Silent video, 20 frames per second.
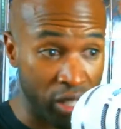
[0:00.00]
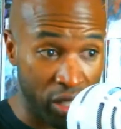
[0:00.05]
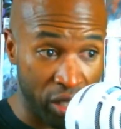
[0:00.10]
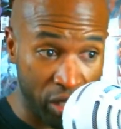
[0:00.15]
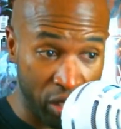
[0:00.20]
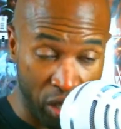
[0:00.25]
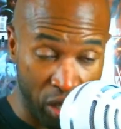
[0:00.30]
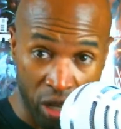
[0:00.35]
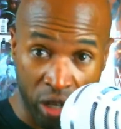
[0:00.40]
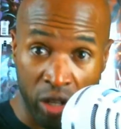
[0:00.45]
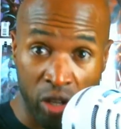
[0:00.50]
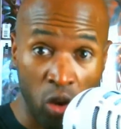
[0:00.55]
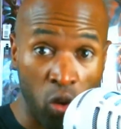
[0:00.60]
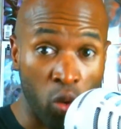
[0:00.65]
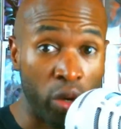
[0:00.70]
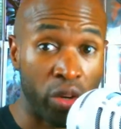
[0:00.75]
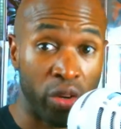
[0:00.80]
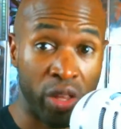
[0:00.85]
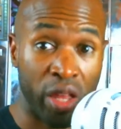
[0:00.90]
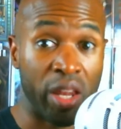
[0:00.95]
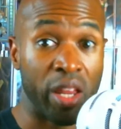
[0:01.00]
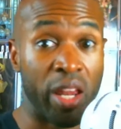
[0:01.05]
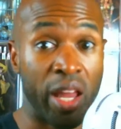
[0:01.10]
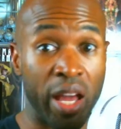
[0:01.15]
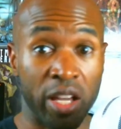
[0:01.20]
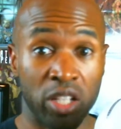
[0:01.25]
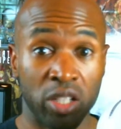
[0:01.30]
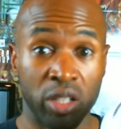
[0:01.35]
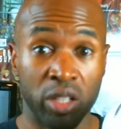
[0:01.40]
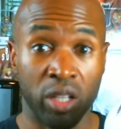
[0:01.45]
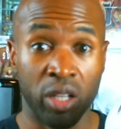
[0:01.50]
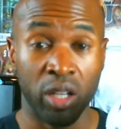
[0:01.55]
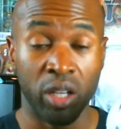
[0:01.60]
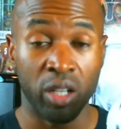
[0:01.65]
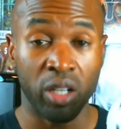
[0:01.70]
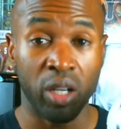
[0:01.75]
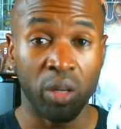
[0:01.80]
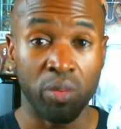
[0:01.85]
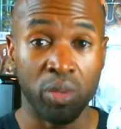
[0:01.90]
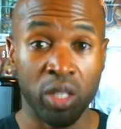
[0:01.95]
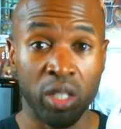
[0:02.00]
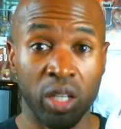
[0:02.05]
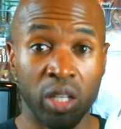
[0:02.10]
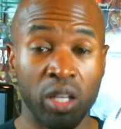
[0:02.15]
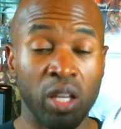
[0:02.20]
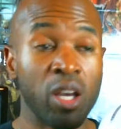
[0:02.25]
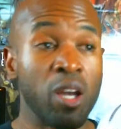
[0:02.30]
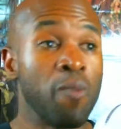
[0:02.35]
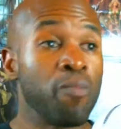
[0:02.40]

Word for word: in the order that it actually comes in?